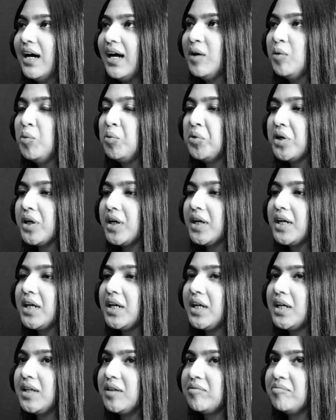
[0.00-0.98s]
I
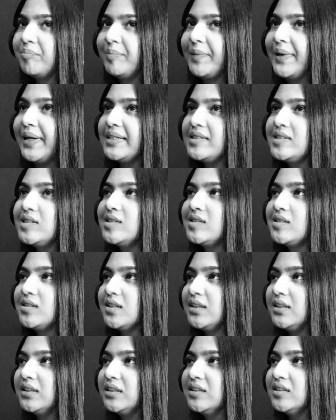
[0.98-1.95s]
work best
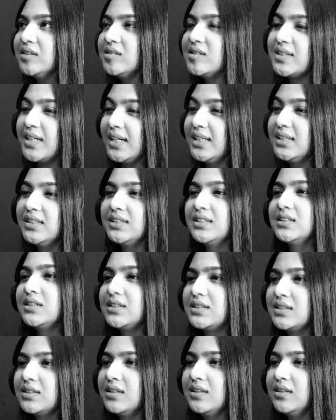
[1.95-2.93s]
in
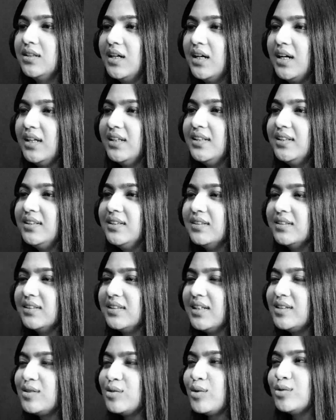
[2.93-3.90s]
silence. I
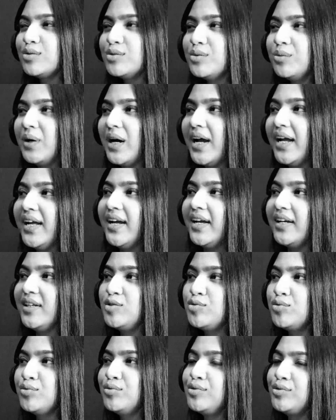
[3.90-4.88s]
think that's also why I
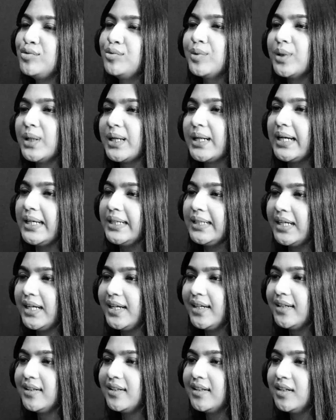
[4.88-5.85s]
choose to work at
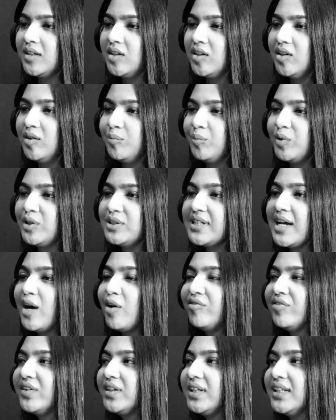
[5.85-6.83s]
night, because I
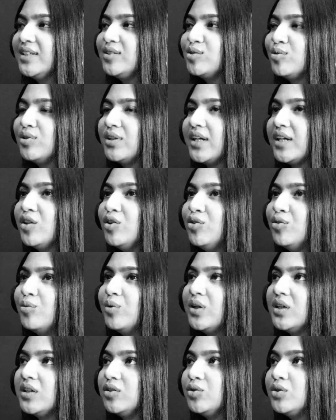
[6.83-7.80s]
often get told, like, you know
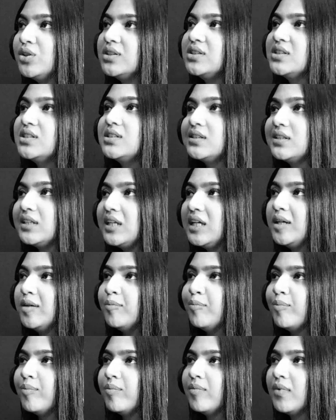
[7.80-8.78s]
what, you can just
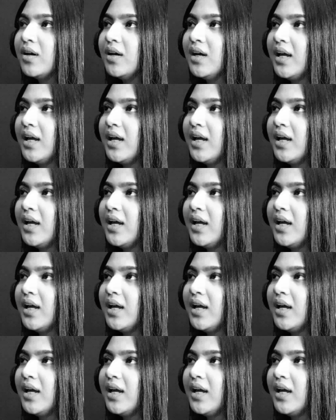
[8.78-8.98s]
sleep